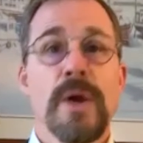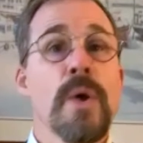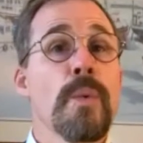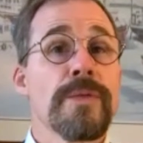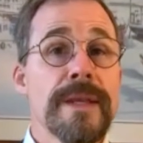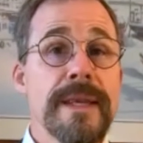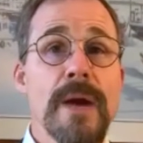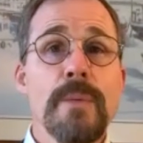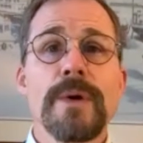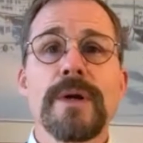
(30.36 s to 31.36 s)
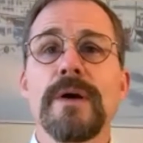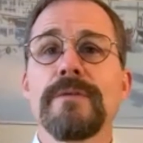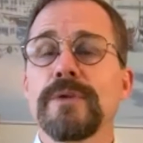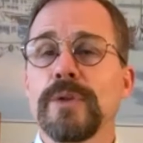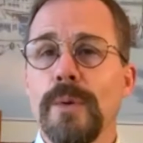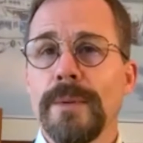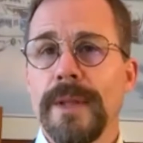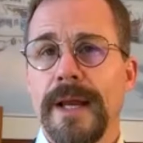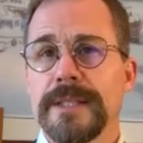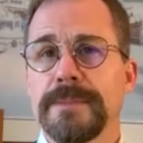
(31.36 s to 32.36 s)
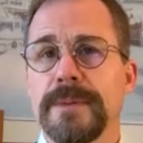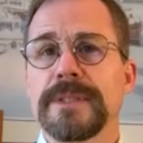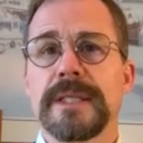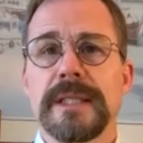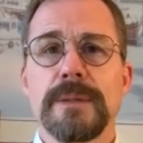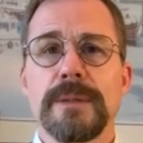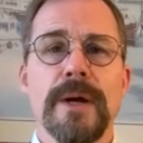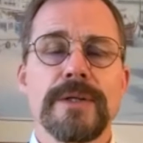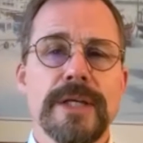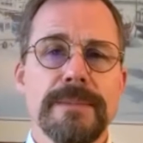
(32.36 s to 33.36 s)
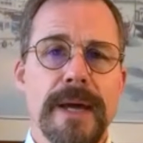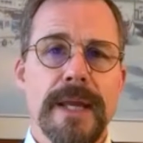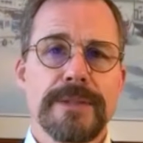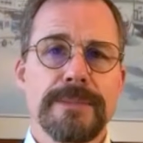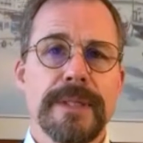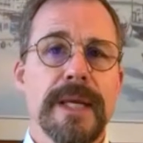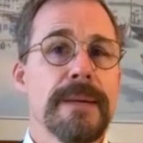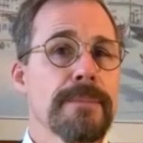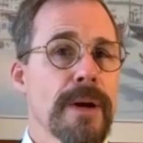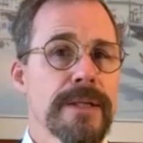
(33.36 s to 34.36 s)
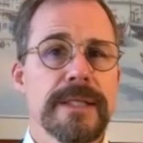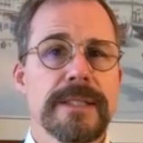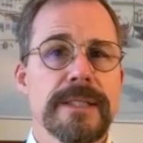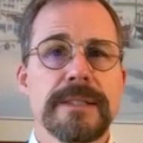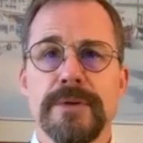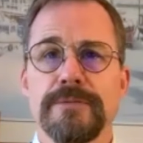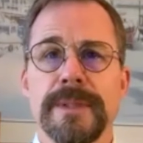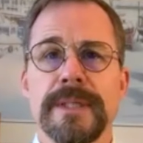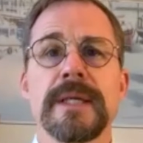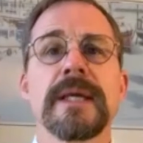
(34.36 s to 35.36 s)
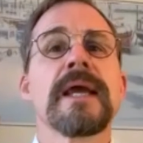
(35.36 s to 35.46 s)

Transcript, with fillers: With a network of global experts in legal project management and process improvement,